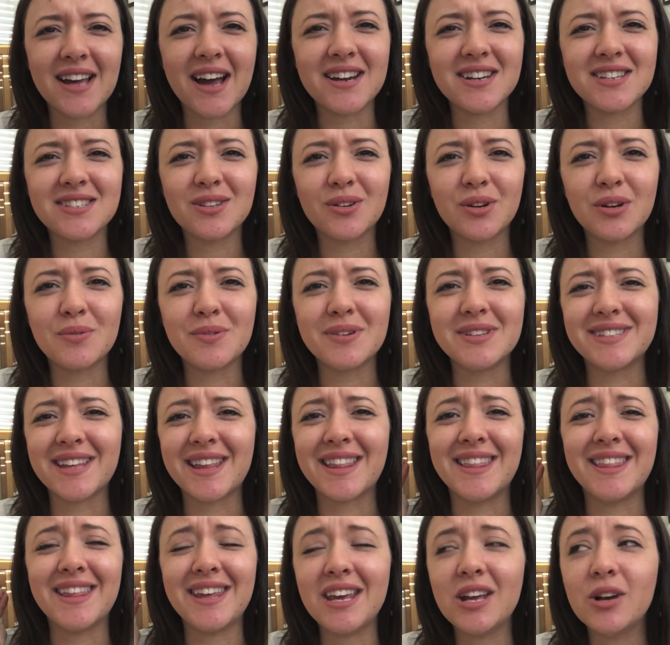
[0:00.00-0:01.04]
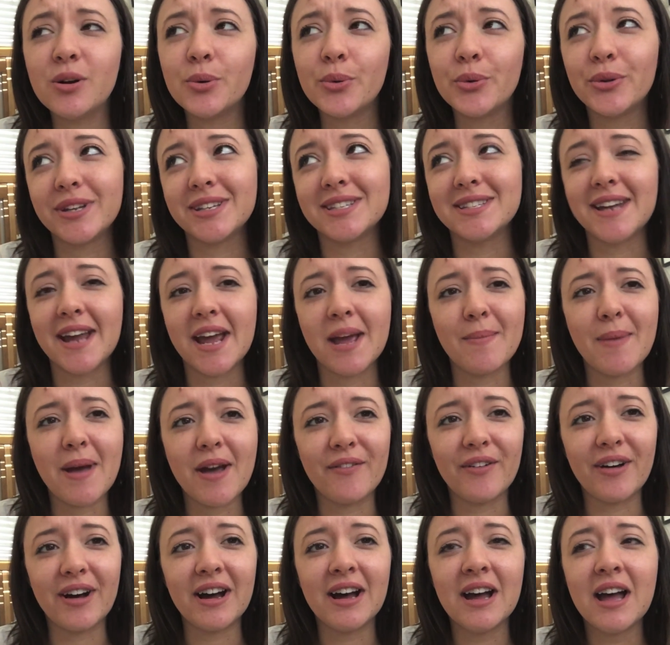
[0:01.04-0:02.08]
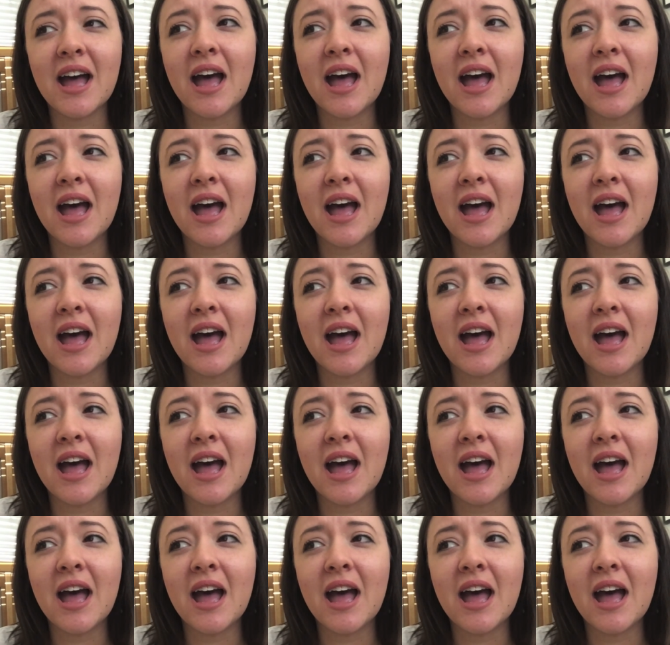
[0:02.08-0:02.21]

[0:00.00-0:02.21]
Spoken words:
I just thought it was the coolest name ever.